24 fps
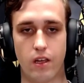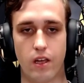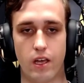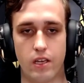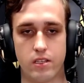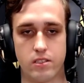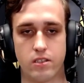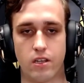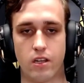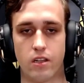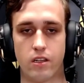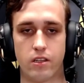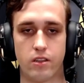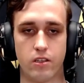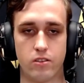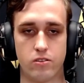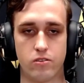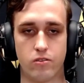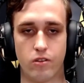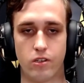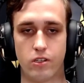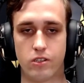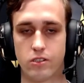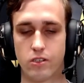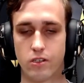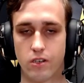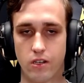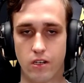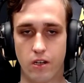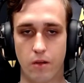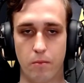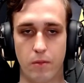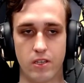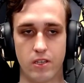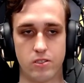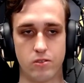escalate the situation in
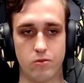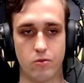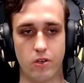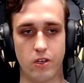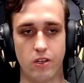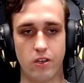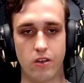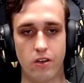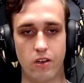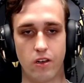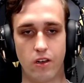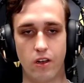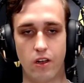the best way.